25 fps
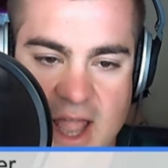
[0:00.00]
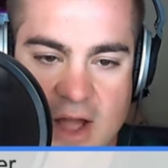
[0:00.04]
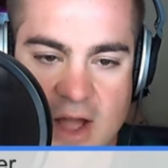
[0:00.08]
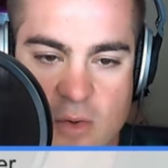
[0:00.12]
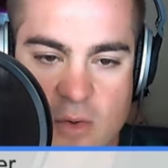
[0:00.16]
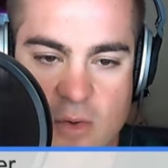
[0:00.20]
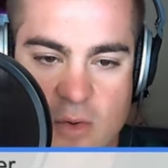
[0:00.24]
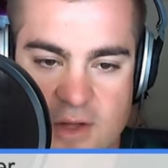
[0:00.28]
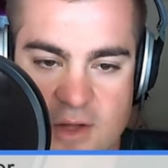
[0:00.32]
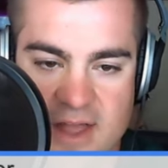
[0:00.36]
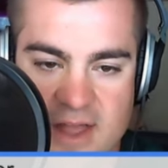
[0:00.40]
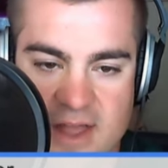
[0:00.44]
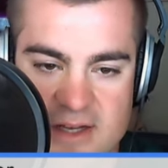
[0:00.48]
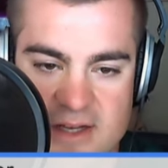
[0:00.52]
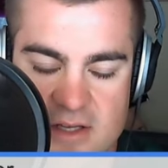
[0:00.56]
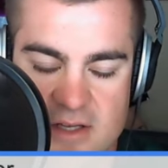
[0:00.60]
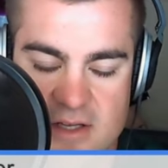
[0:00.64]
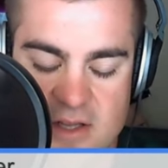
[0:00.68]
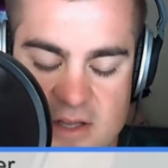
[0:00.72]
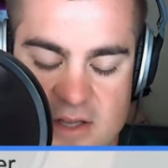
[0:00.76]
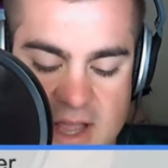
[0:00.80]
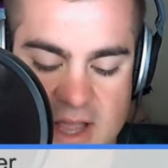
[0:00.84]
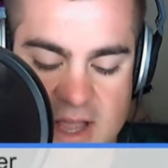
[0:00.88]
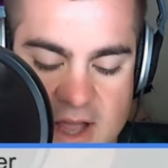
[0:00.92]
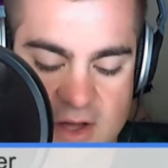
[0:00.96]
all that
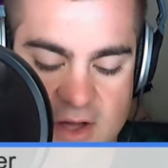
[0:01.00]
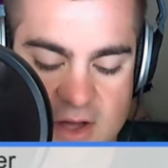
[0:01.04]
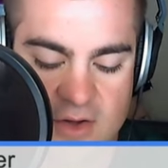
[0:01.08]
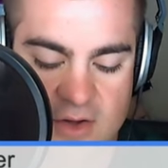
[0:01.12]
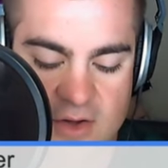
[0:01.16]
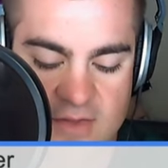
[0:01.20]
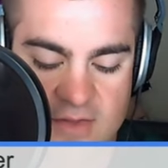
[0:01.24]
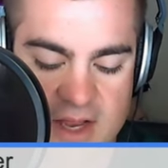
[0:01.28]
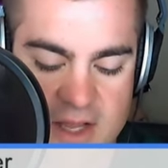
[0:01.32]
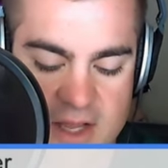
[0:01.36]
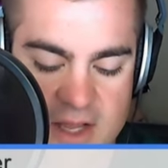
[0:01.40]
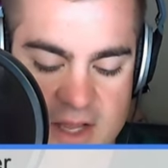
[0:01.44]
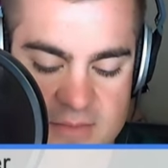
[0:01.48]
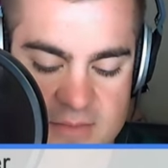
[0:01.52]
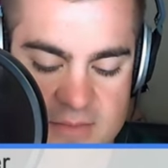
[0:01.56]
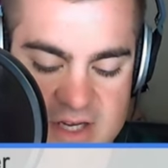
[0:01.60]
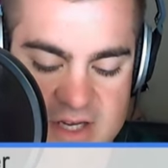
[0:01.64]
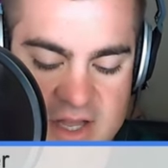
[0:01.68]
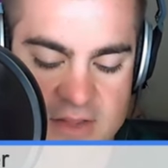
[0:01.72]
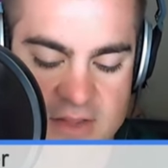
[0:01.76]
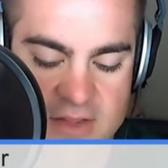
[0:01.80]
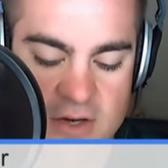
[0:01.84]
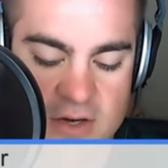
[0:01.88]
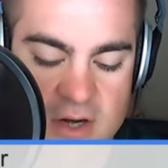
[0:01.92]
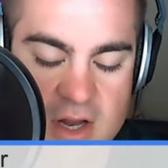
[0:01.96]
comes
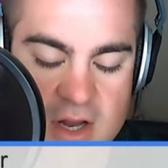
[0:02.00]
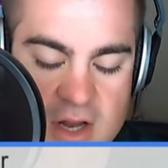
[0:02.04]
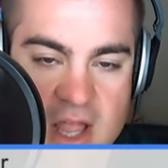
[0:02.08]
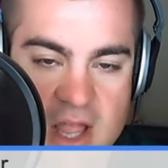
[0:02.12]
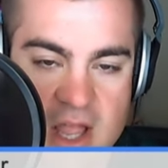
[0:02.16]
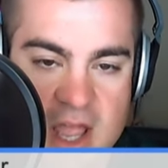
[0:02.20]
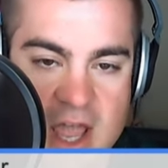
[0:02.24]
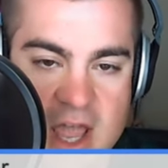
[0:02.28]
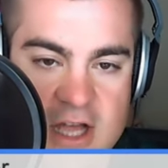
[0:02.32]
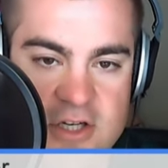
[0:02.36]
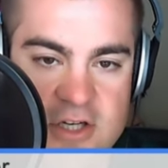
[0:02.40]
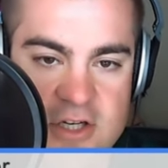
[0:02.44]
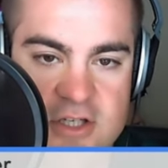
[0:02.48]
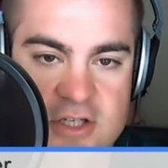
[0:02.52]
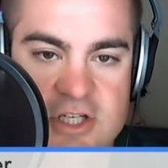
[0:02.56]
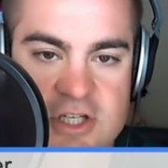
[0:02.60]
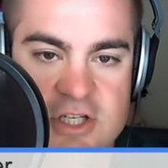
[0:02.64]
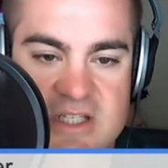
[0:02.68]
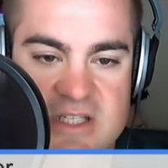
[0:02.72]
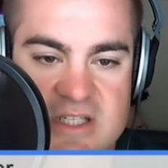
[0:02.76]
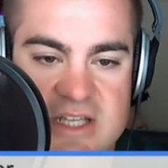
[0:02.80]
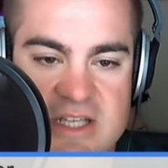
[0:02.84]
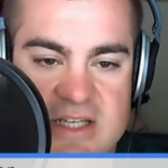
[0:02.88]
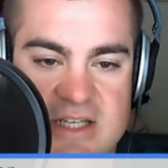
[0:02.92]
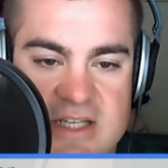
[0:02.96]
together. And just
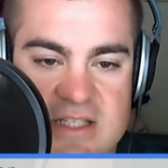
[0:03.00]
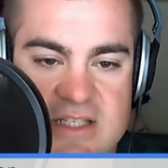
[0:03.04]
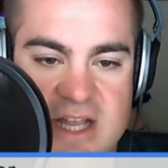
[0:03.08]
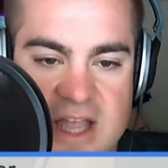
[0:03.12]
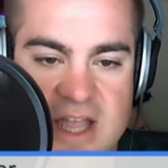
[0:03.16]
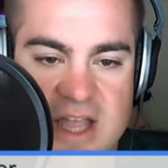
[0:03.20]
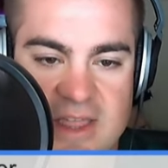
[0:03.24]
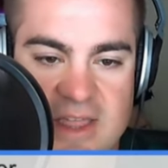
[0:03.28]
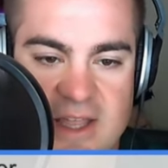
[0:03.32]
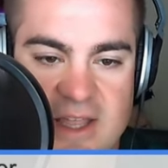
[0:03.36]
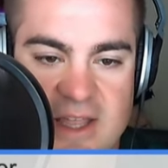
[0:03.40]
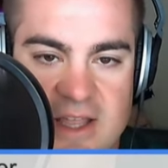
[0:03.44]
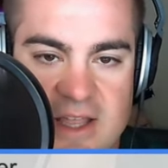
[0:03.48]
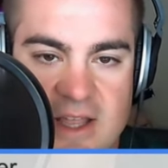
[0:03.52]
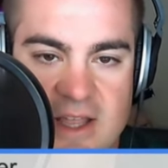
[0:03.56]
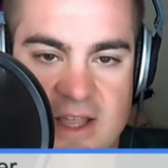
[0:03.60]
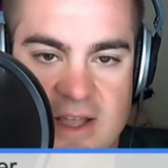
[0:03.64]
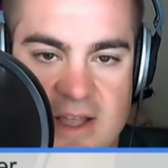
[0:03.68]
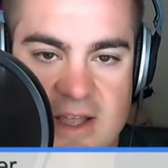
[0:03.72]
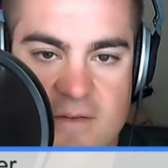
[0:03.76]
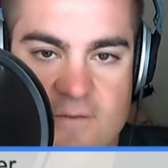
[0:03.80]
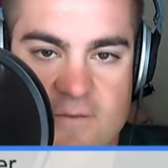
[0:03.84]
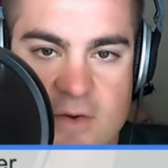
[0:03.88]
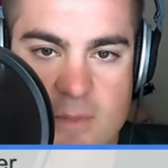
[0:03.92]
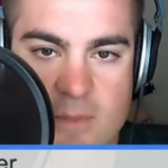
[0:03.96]
as I think
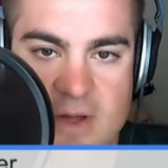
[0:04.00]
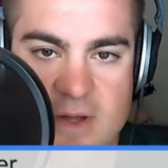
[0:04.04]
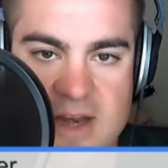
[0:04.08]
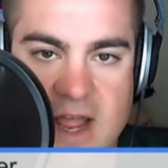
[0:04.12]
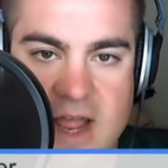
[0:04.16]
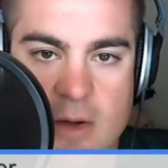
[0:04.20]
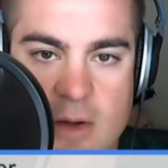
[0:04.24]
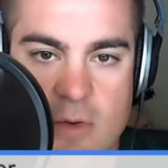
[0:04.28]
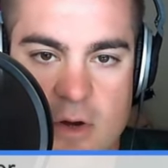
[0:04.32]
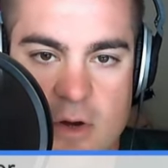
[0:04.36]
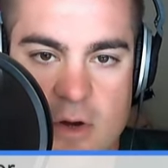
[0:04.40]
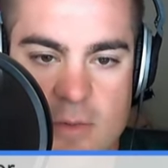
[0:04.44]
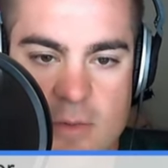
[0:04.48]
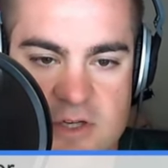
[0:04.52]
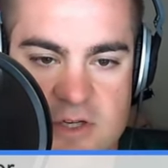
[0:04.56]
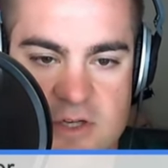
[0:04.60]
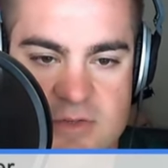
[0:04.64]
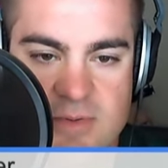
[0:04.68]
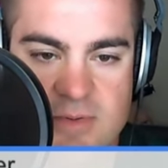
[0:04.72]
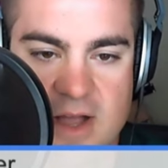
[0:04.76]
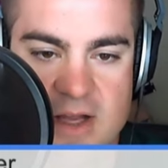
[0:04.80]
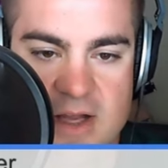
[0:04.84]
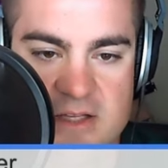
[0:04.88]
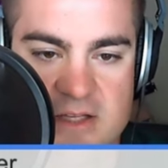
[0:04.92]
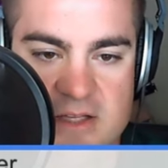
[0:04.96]
from a network
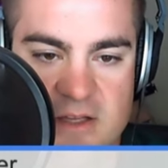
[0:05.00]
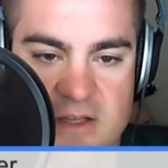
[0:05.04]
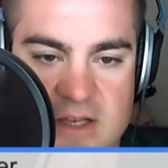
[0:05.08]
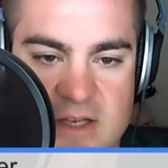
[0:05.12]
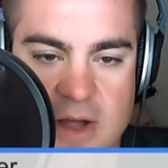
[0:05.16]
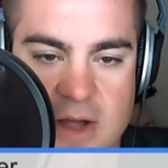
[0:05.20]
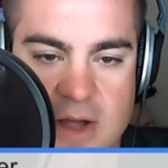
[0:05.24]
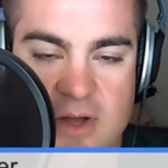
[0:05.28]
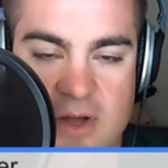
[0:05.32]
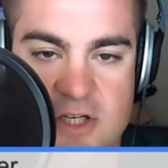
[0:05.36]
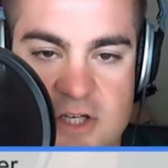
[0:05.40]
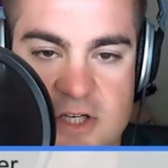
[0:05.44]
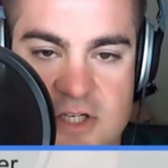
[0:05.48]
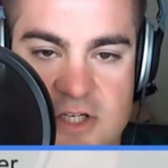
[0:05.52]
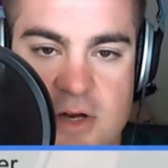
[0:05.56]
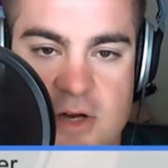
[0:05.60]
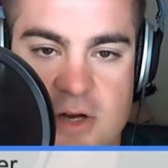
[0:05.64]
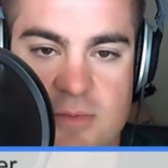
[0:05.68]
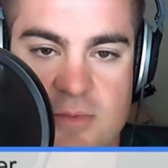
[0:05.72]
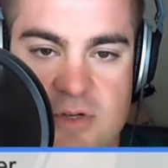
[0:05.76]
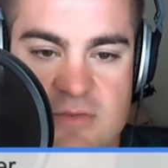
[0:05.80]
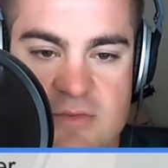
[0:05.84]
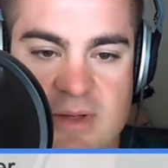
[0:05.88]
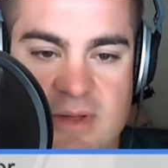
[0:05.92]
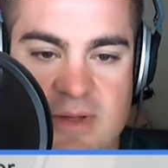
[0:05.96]
engineer
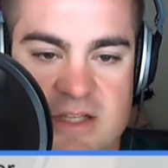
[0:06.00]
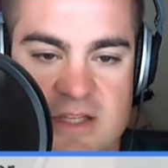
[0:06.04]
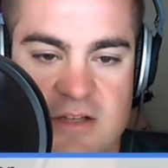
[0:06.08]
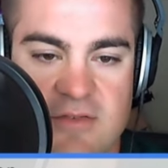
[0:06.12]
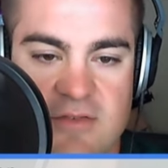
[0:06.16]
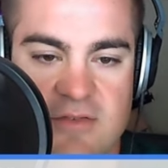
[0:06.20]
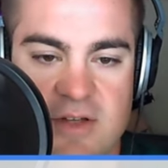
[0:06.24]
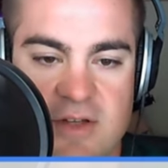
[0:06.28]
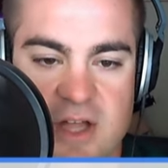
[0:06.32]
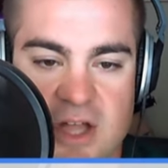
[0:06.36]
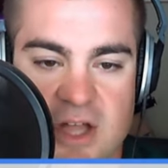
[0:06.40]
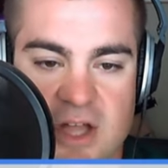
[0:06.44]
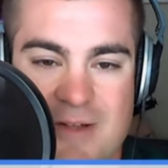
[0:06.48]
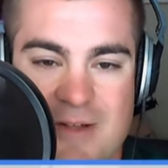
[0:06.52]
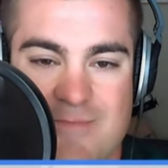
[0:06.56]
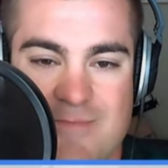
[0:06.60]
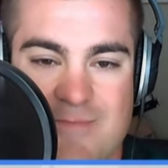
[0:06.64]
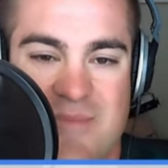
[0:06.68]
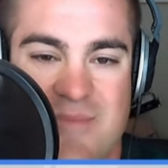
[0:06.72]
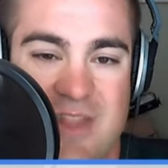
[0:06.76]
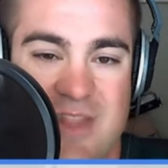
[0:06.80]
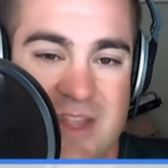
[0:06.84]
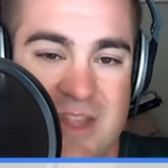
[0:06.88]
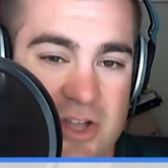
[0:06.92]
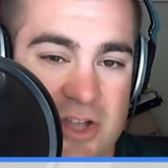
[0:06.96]
perspective,
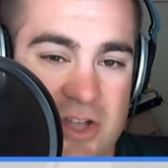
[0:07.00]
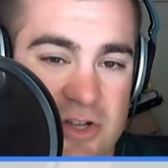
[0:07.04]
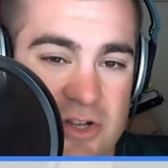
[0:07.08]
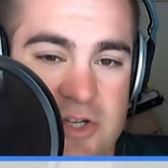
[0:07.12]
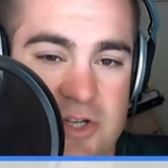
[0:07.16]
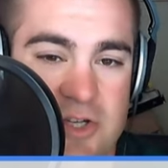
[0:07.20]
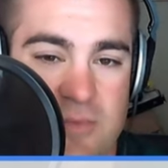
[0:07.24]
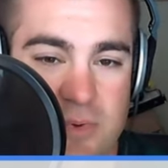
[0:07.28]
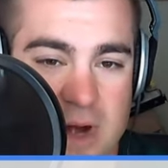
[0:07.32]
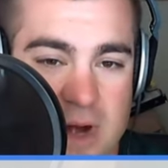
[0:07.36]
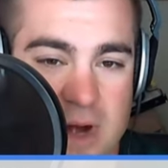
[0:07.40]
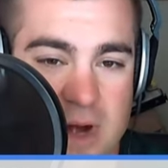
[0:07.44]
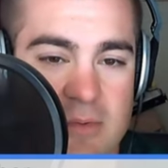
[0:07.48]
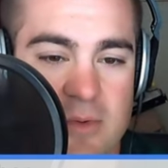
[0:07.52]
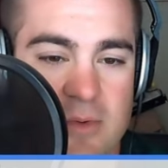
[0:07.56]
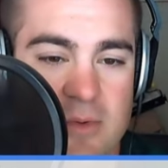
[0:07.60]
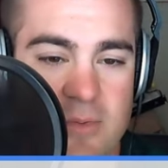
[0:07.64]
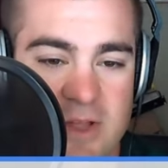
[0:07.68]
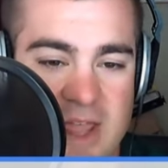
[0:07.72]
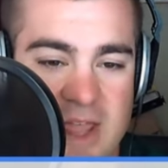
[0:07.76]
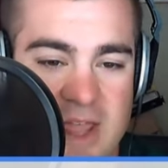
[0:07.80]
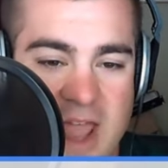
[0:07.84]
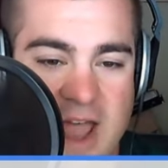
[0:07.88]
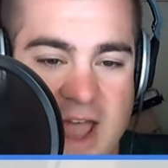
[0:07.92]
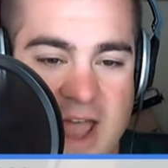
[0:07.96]
you should probably
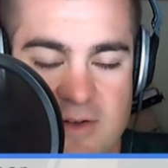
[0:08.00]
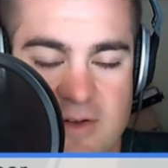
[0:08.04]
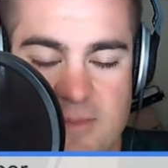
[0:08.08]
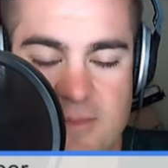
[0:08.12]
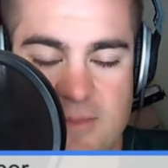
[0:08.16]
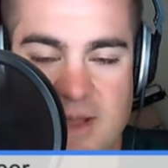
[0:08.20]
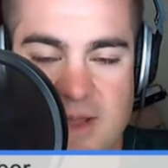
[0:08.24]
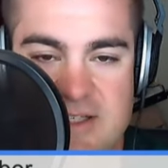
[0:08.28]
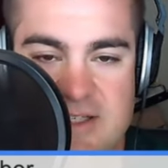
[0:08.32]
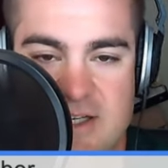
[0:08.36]
have a basic